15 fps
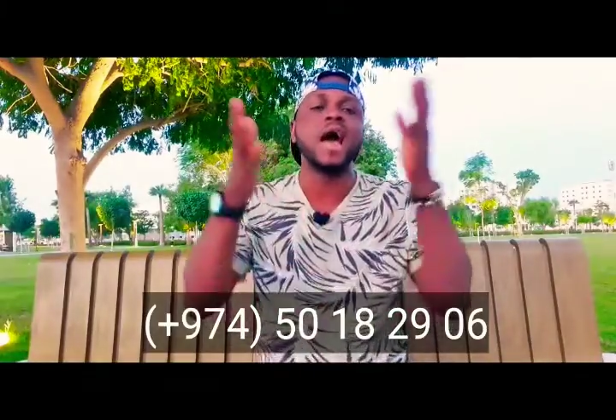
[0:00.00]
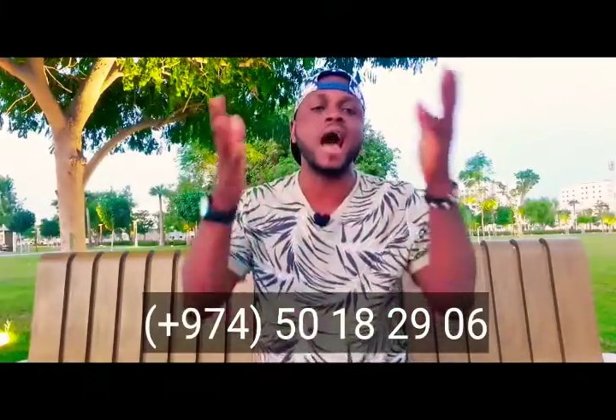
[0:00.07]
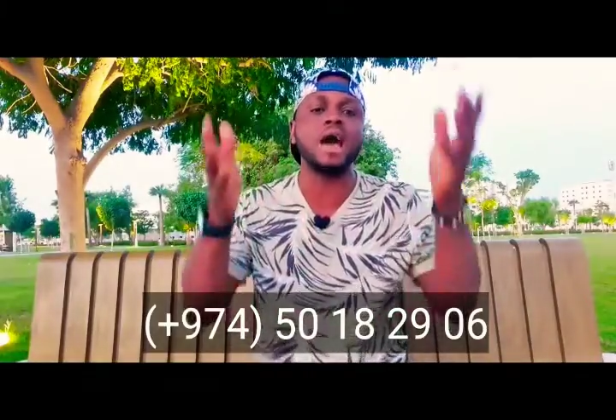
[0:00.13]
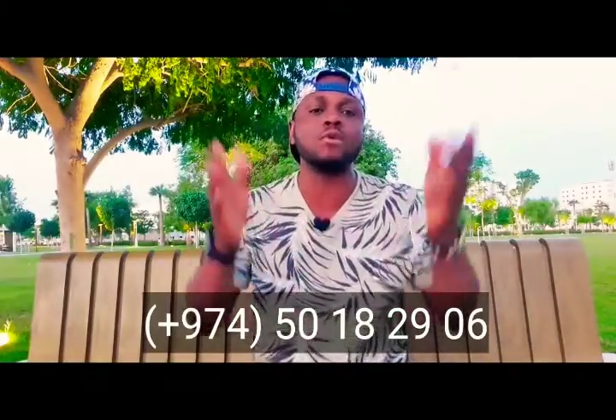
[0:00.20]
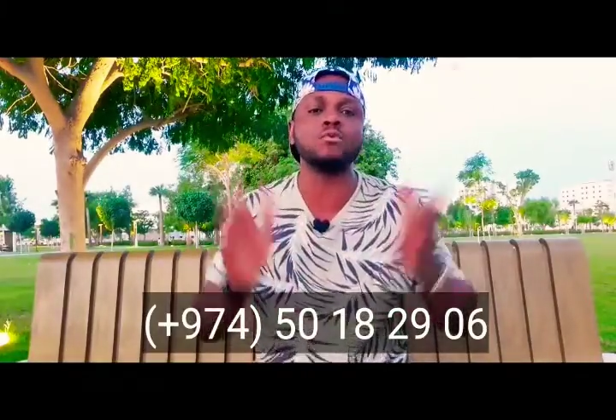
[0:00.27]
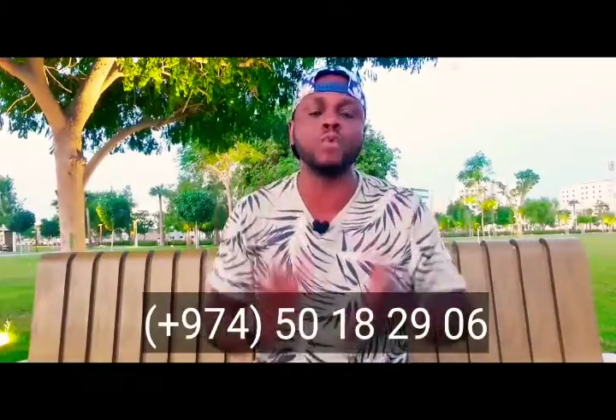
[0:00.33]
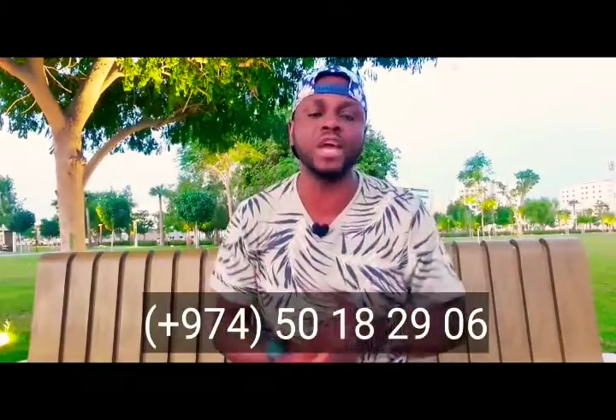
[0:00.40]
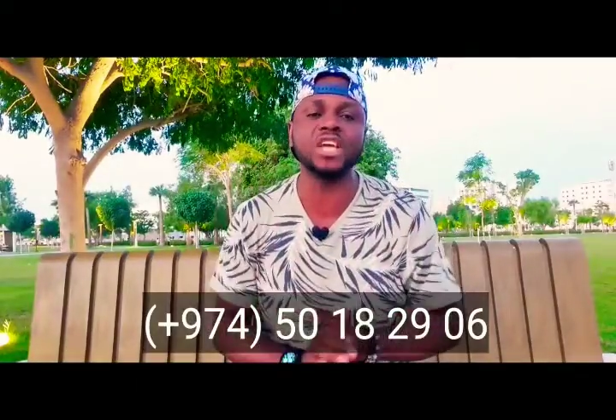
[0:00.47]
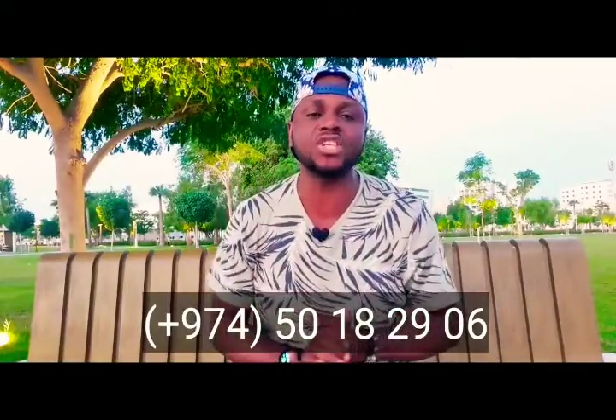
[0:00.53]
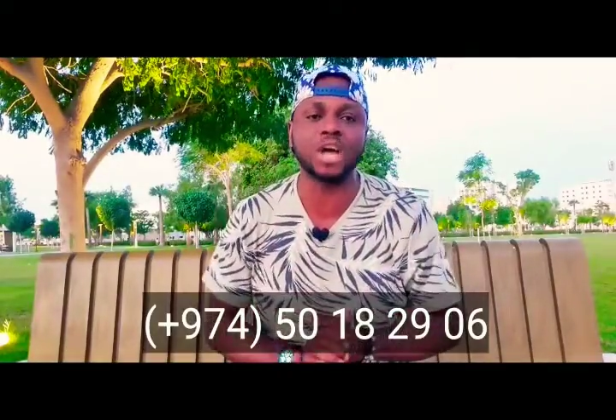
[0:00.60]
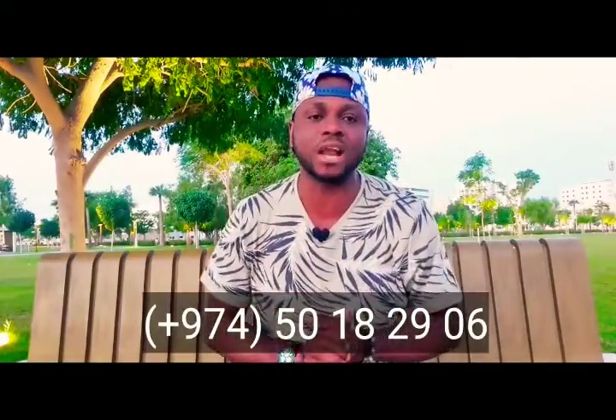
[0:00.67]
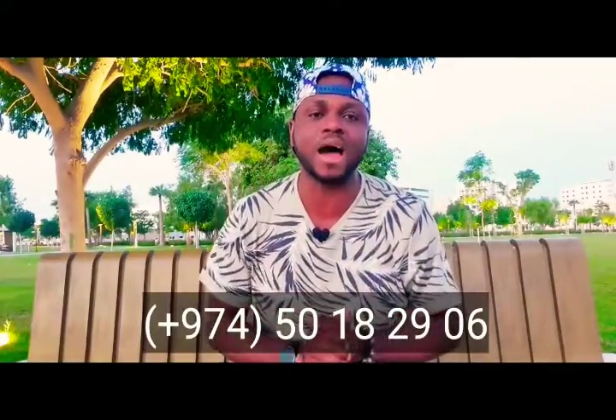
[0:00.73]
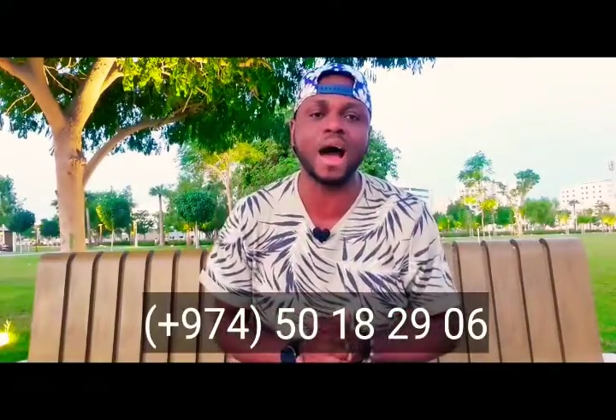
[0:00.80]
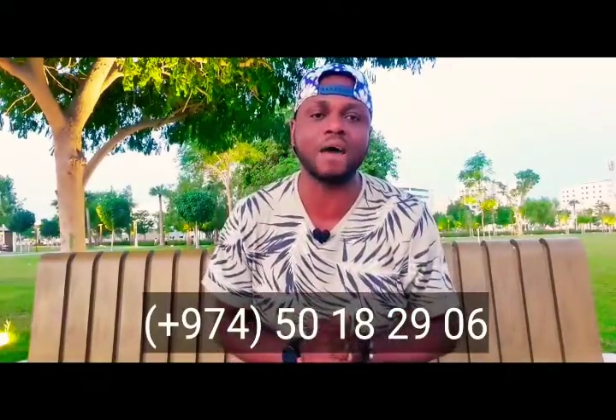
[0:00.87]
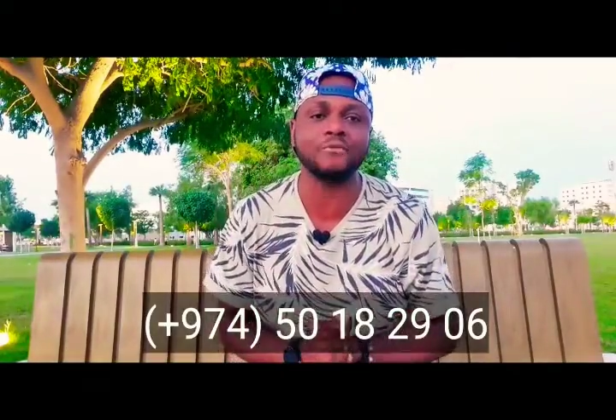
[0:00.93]
and we
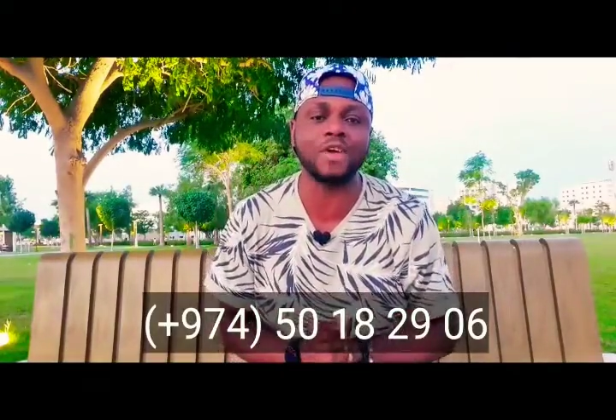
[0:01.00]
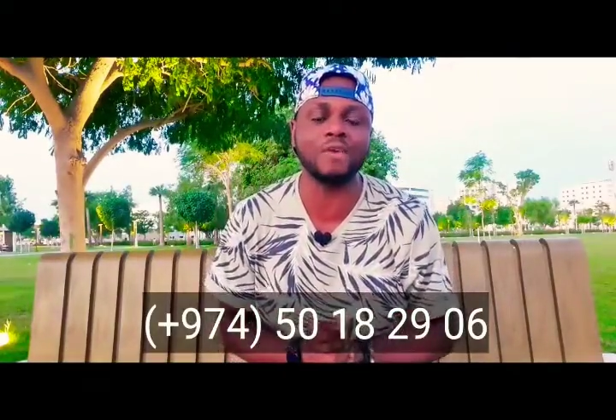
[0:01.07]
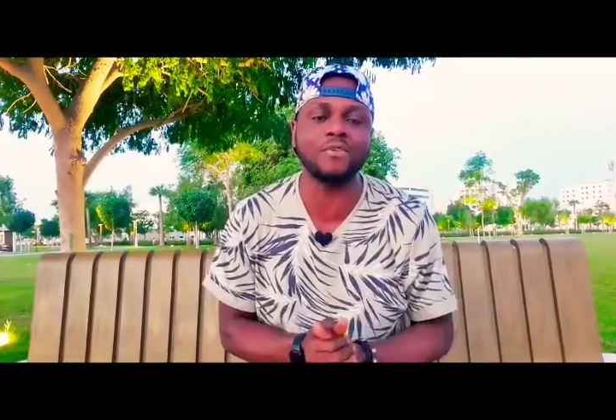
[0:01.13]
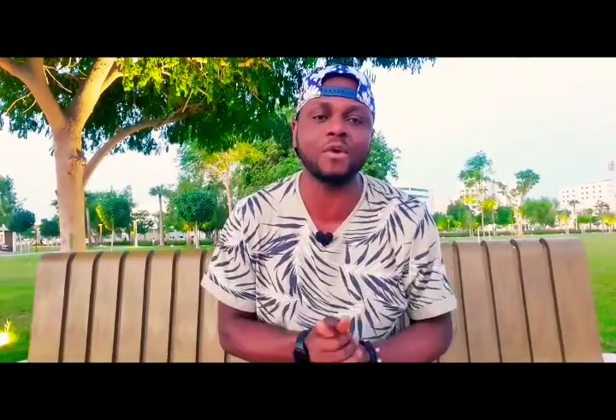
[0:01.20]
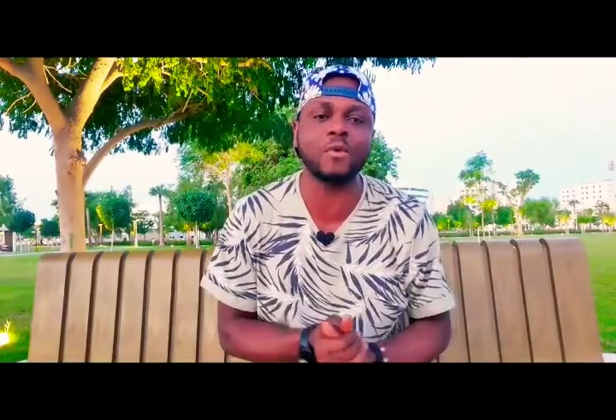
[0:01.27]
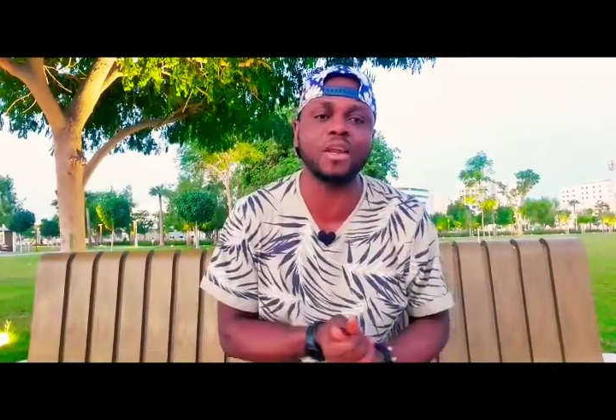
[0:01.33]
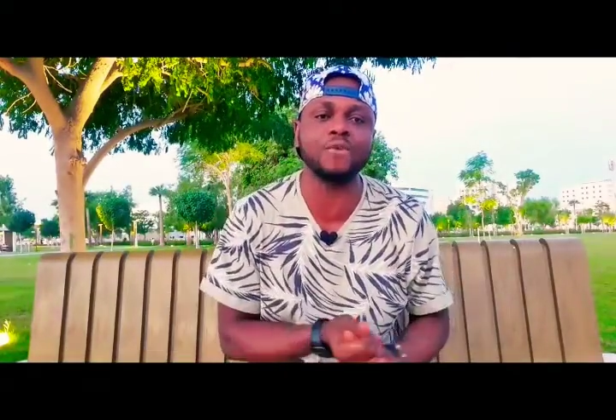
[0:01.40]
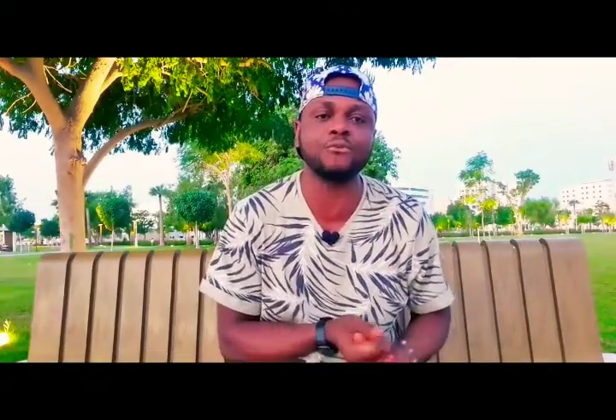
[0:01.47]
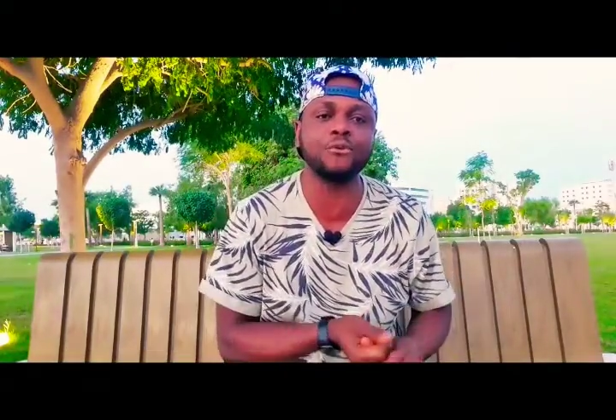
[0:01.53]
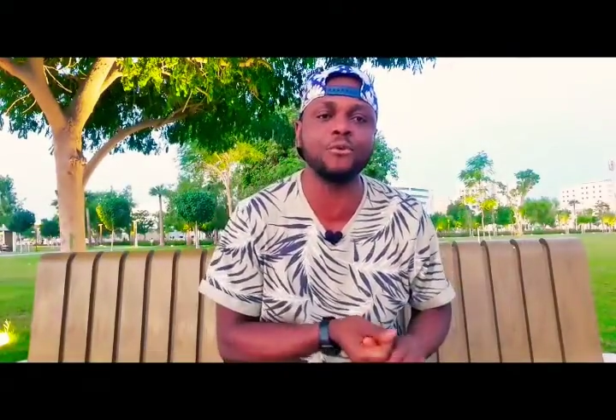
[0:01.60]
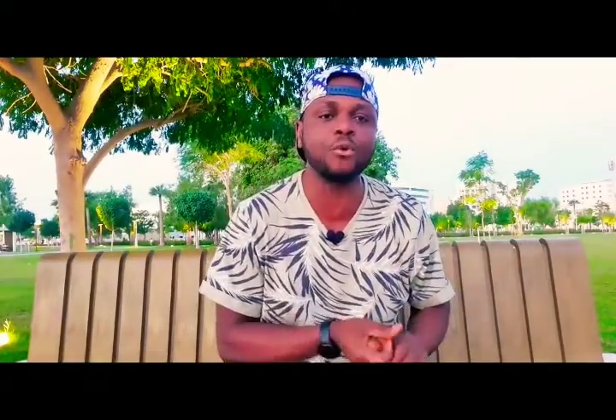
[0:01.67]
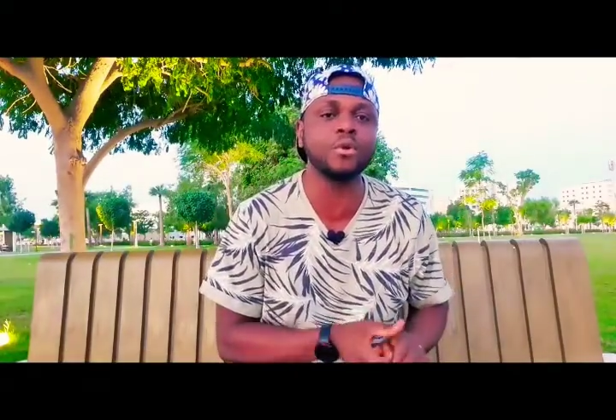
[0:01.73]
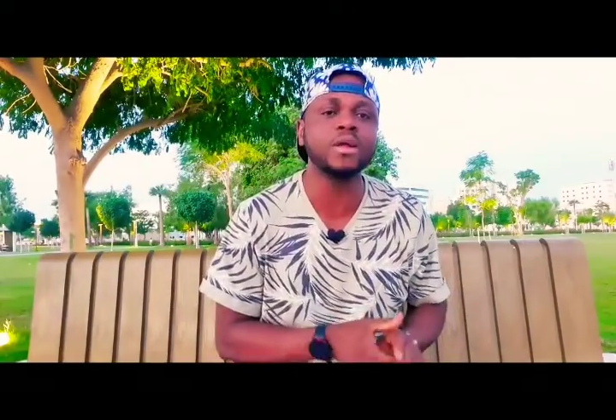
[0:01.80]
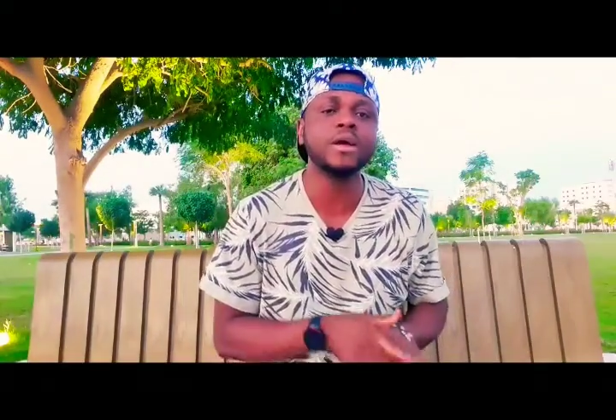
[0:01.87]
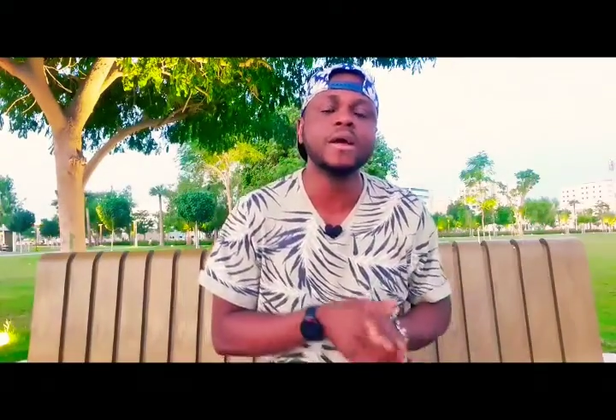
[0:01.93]
shall have a very
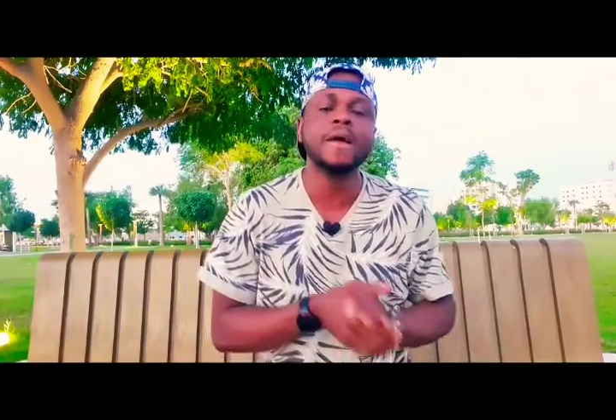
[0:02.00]
wonderful